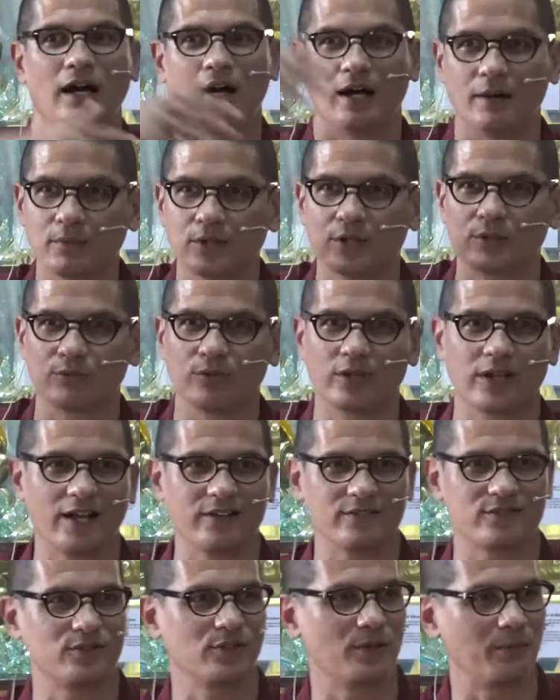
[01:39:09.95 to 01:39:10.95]
I'm going to run
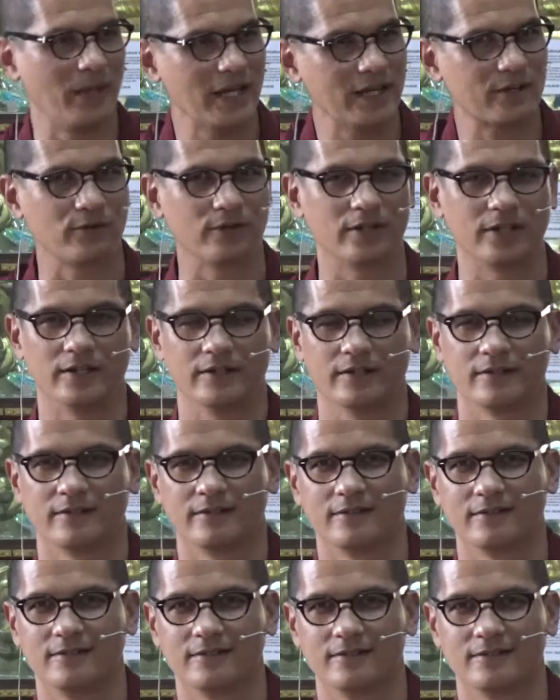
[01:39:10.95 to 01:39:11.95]
out to the bakery
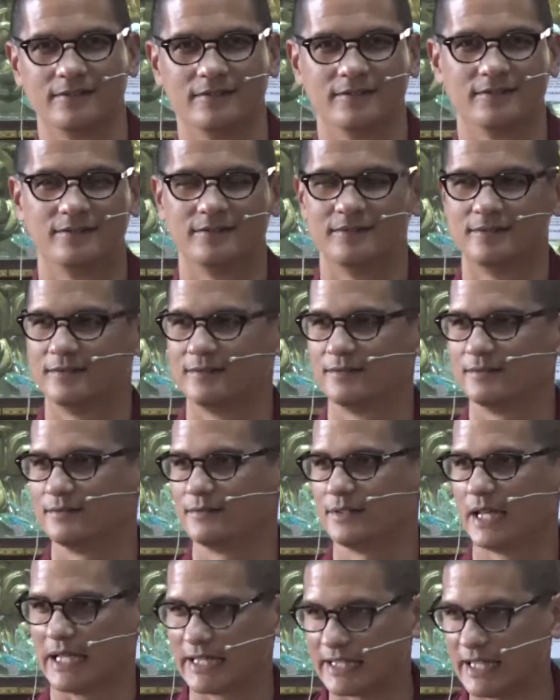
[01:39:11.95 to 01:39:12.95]

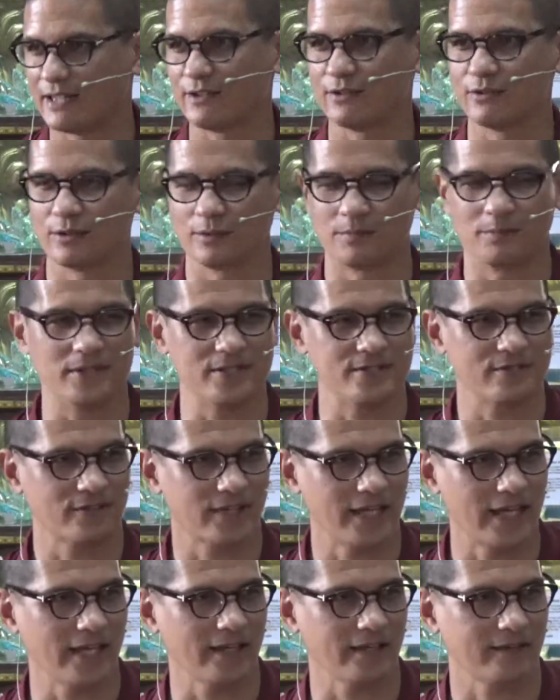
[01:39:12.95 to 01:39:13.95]
and get you a piece of
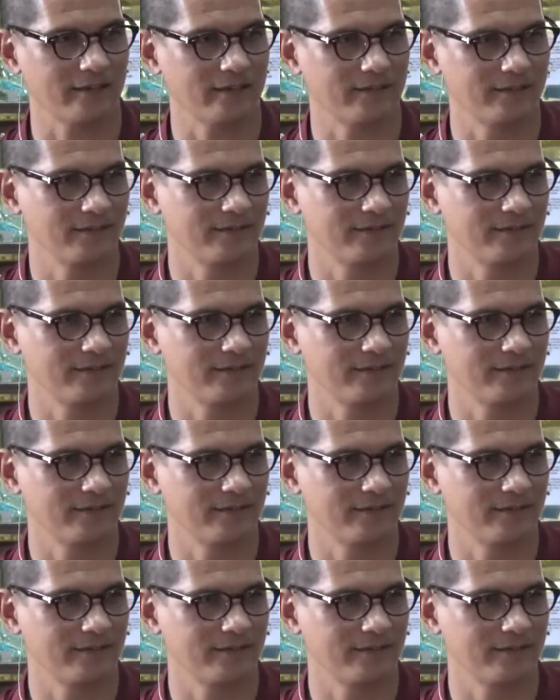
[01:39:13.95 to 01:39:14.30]
cake.